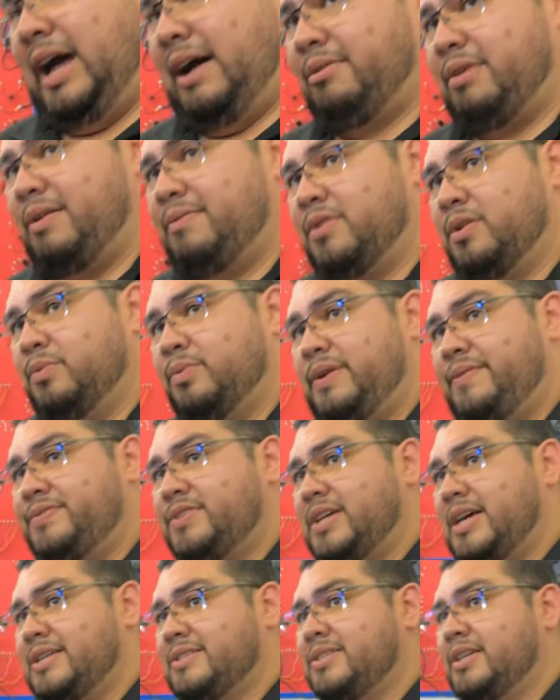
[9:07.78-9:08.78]
However, we've
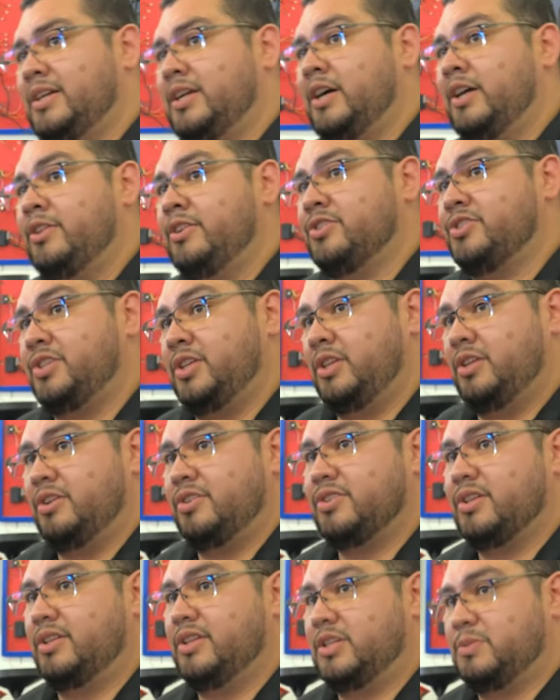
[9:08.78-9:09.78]
tested other
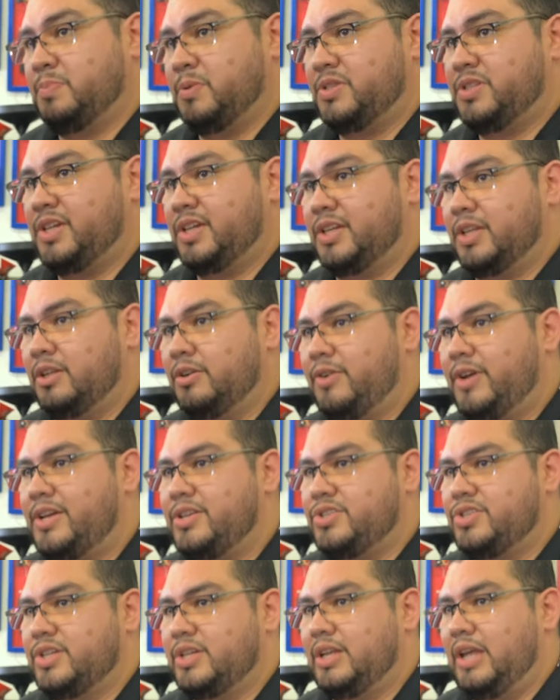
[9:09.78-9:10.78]
cylinders on this particular
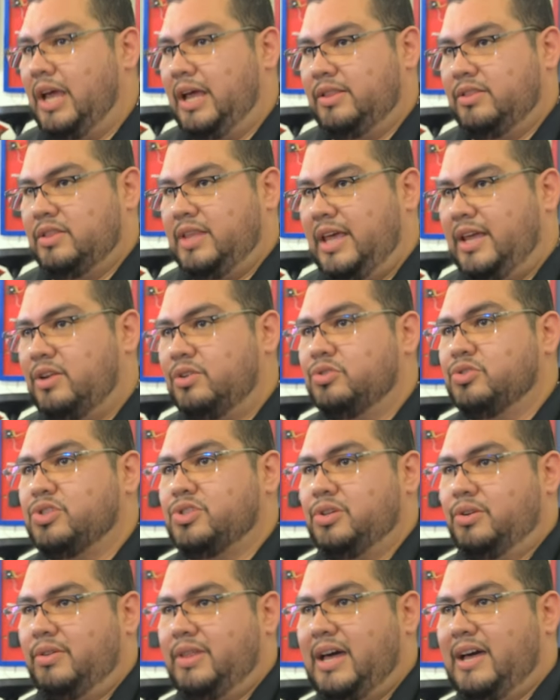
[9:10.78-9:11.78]
engine and they don't
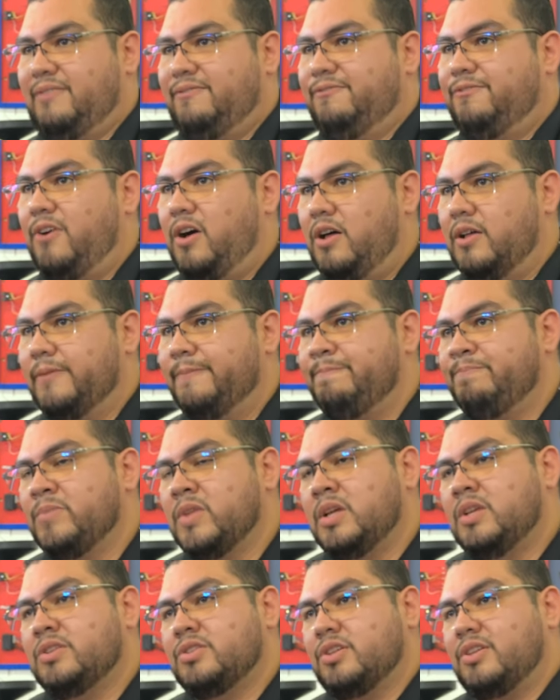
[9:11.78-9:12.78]
show that fault.
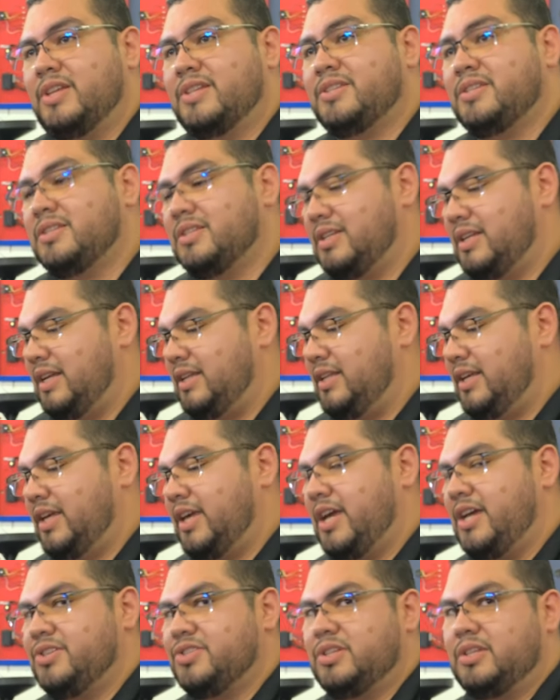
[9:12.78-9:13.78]
So this is an
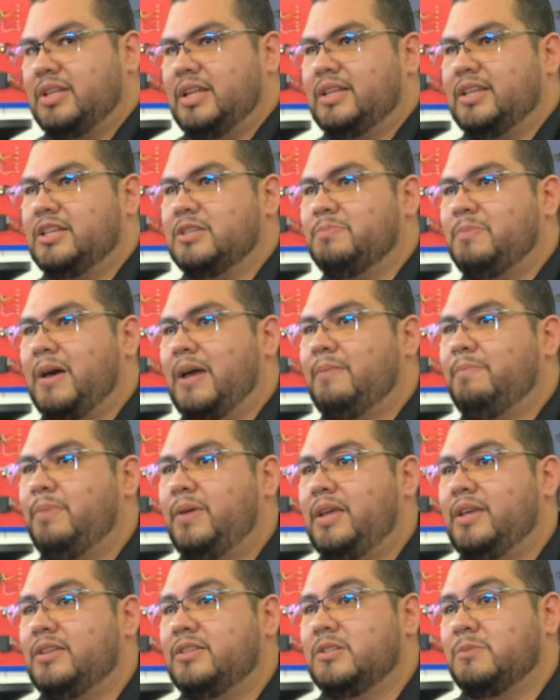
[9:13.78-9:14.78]
indication that this might
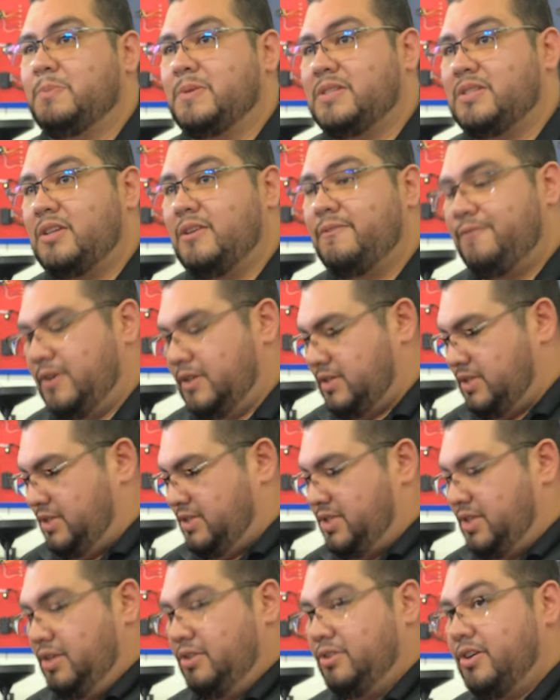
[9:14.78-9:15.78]
be specific to
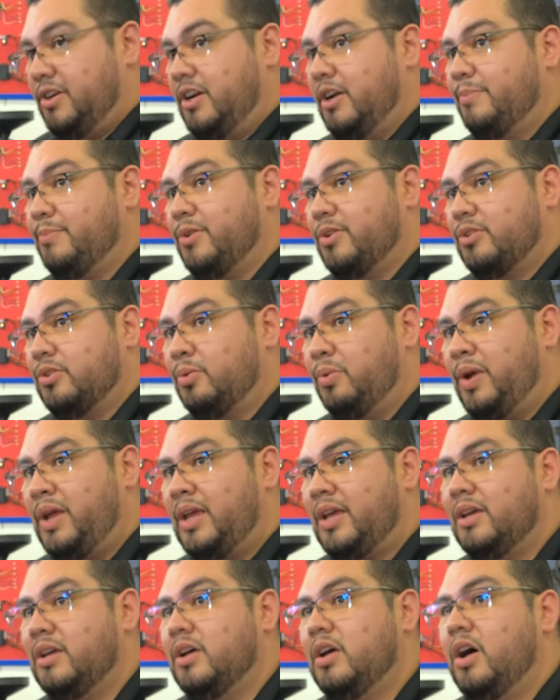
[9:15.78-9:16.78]
cylinder number
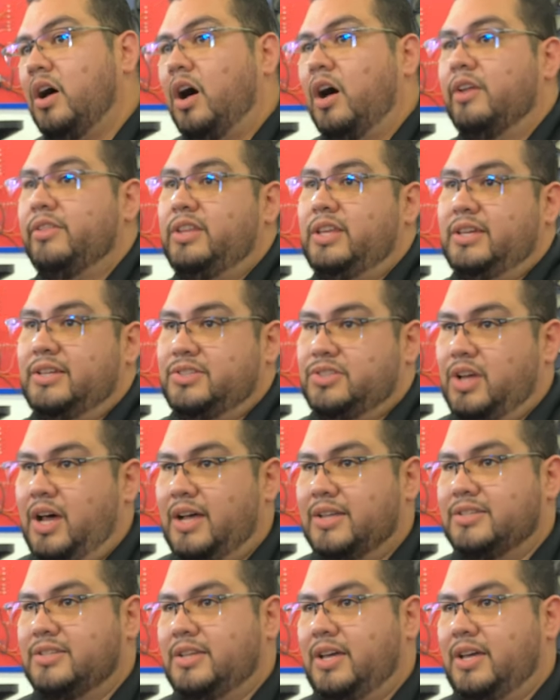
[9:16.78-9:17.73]
three on the exhaust